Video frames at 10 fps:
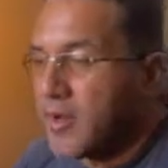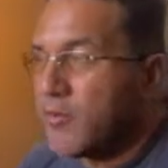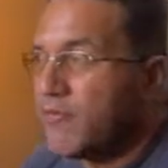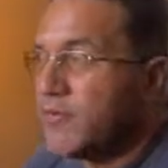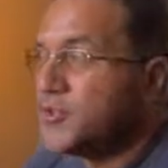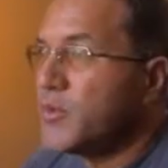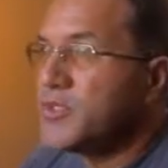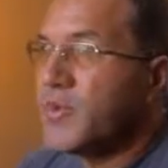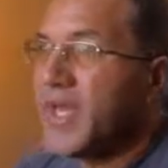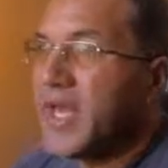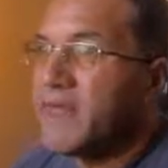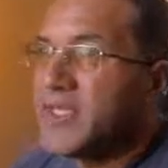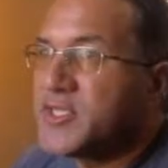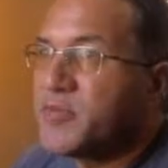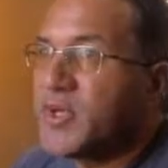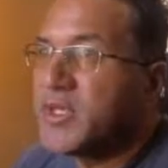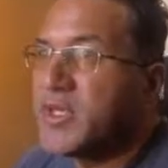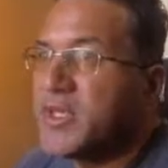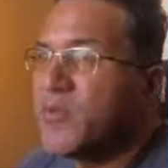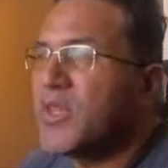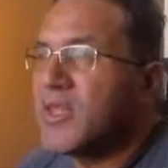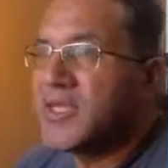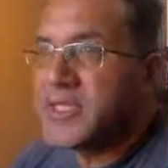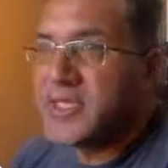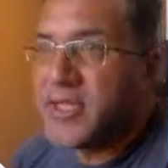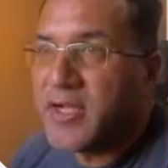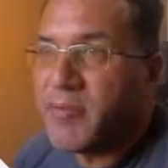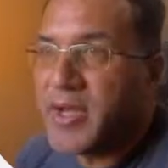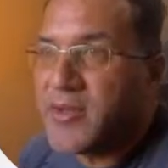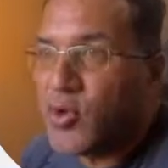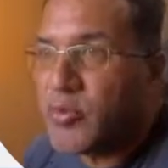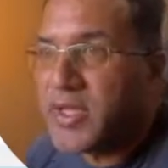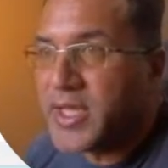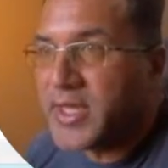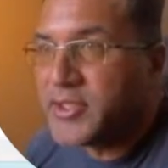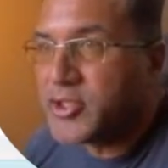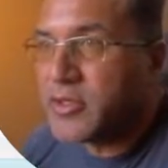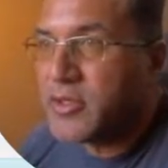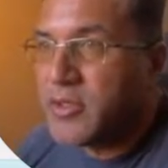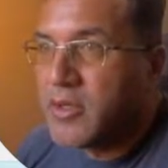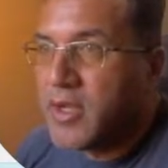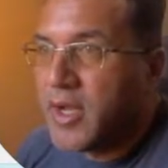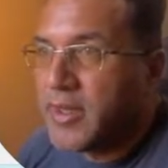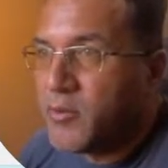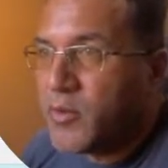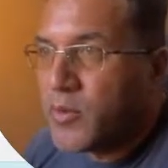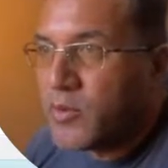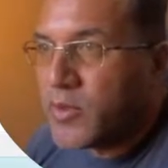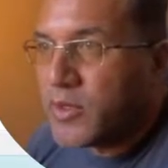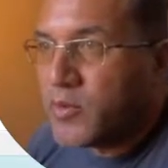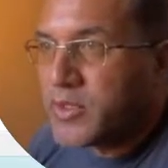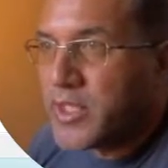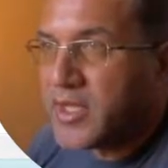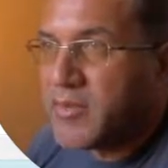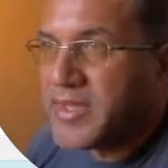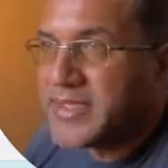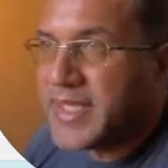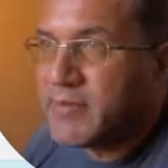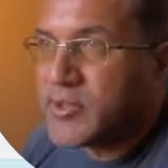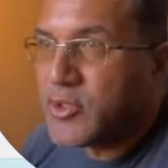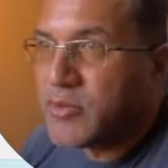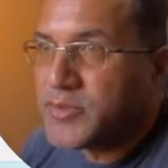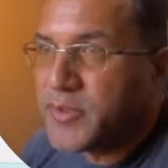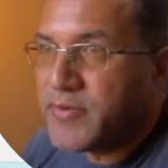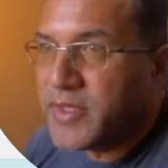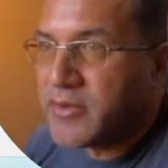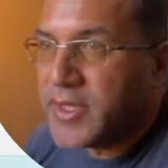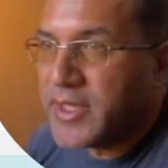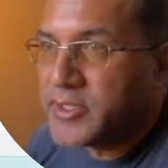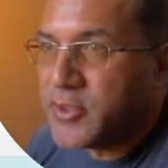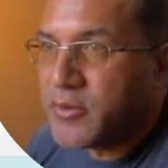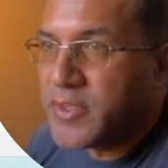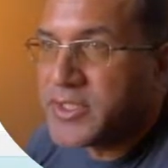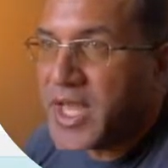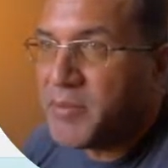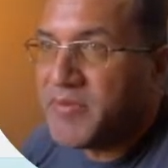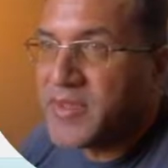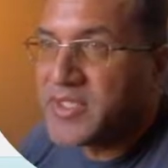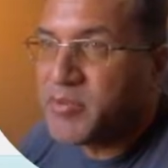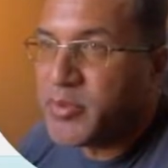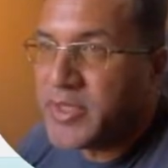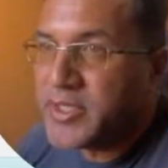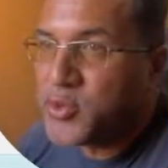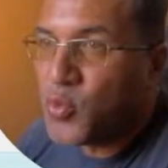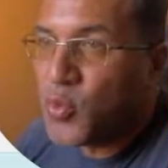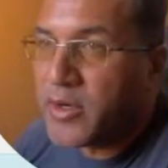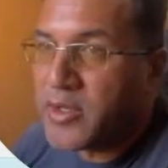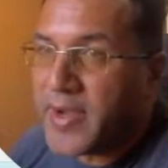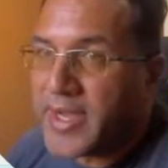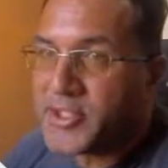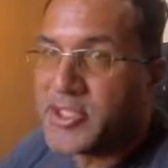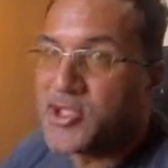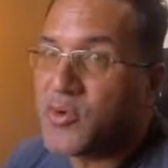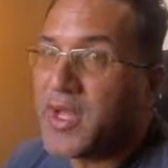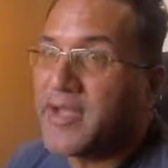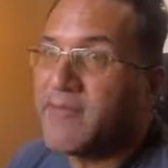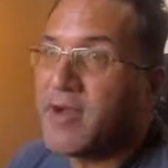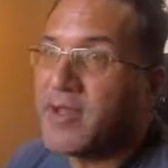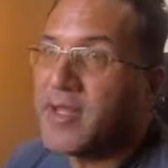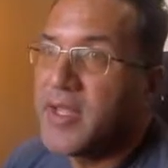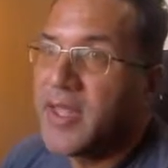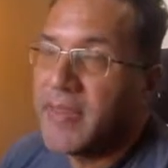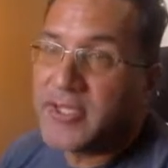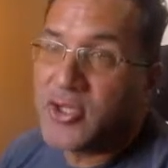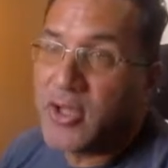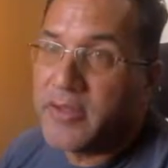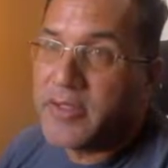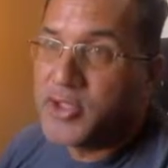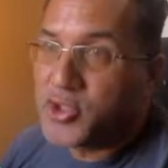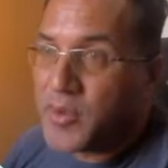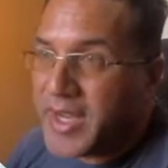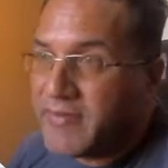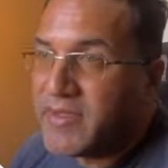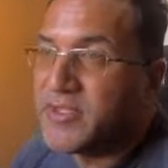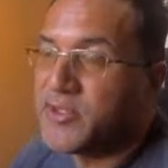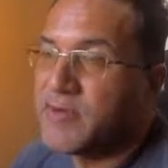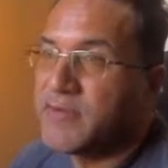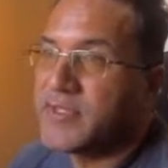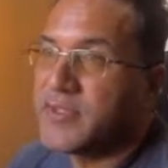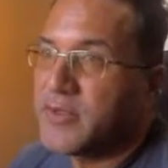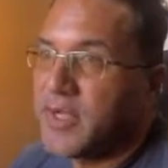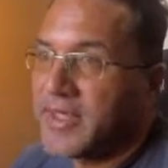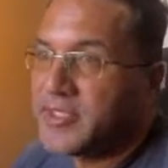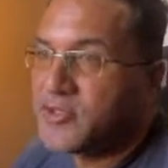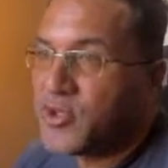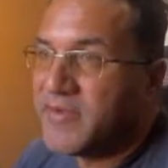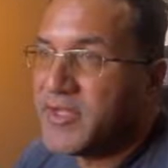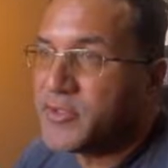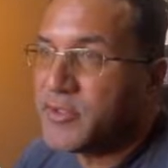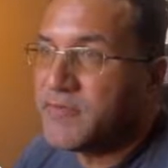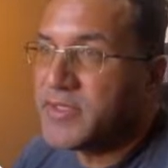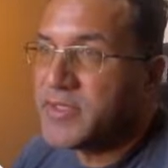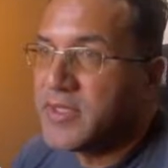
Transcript: first choice we have is to put let's talk about nomenclature. That way we're talking about the same terms over here. Okay, so the top of this bridge where you actually drive on, that's called a driving surface. Okay, that's a driving surface.